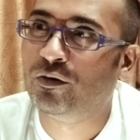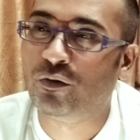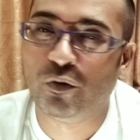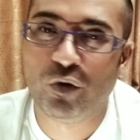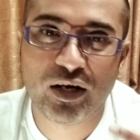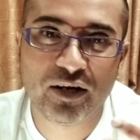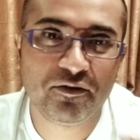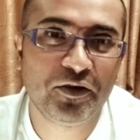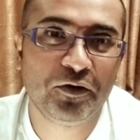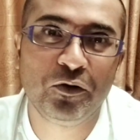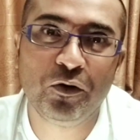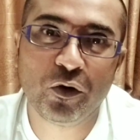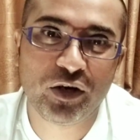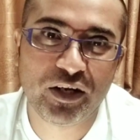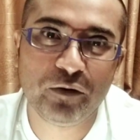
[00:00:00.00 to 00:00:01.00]
whenever you
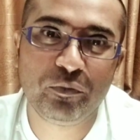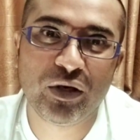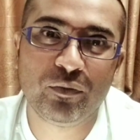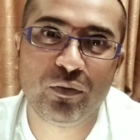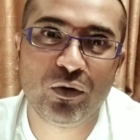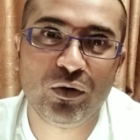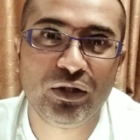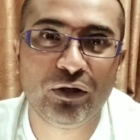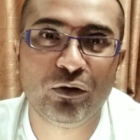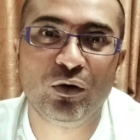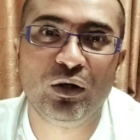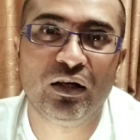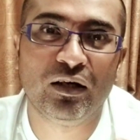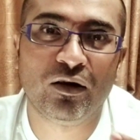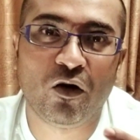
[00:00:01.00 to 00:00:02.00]
go near people they
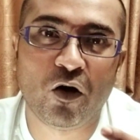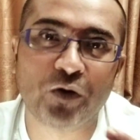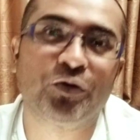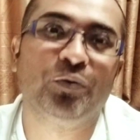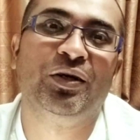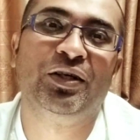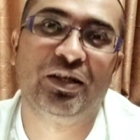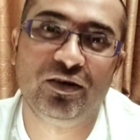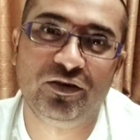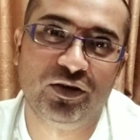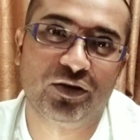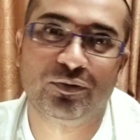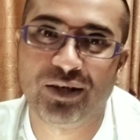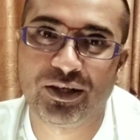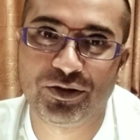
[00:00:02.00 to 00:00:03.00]
will automatically
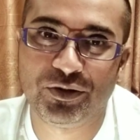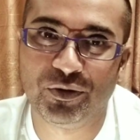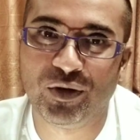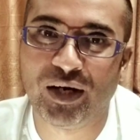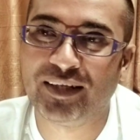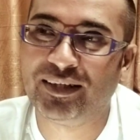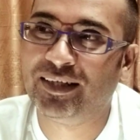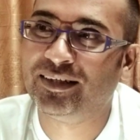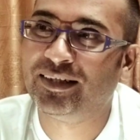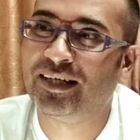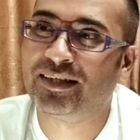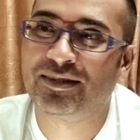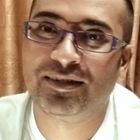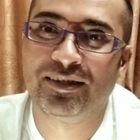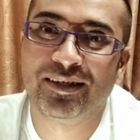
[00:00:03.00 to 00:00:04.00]
respect you i think
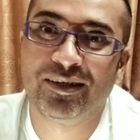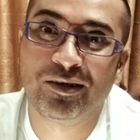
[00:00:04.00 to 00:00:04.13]
that's